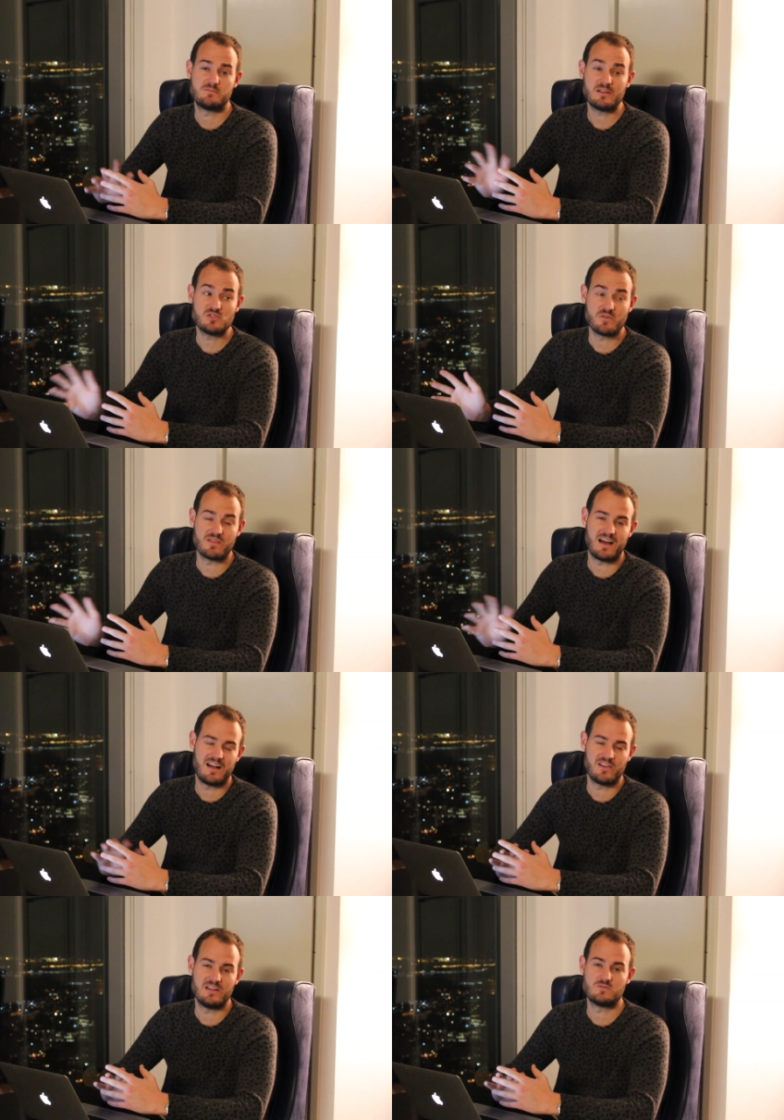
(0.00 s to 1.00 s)
especially over the
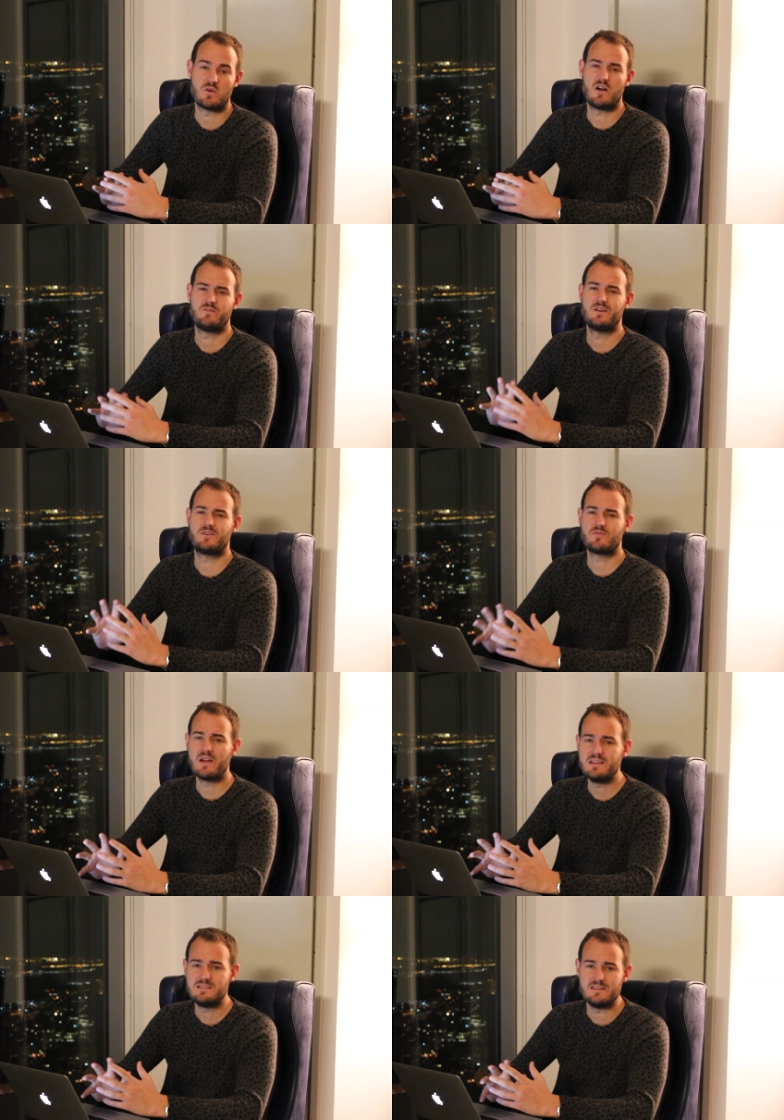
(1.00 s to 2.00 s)
holidays, were offering
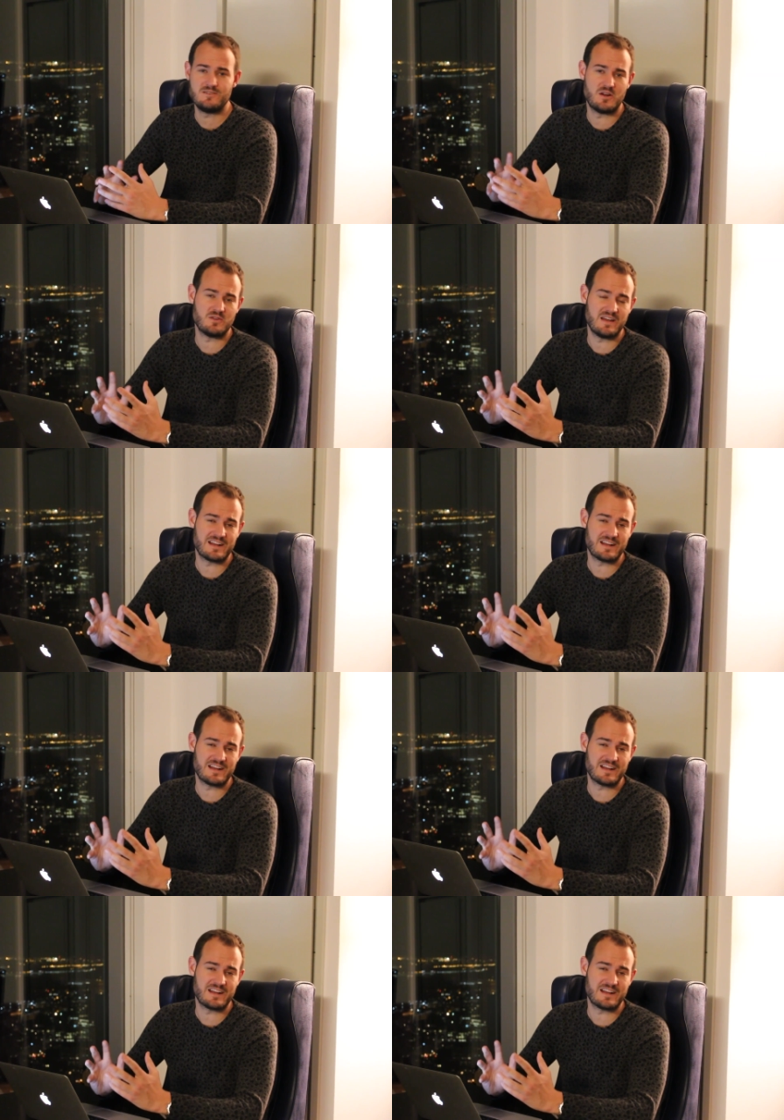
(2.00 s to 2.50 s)
crazy, you know,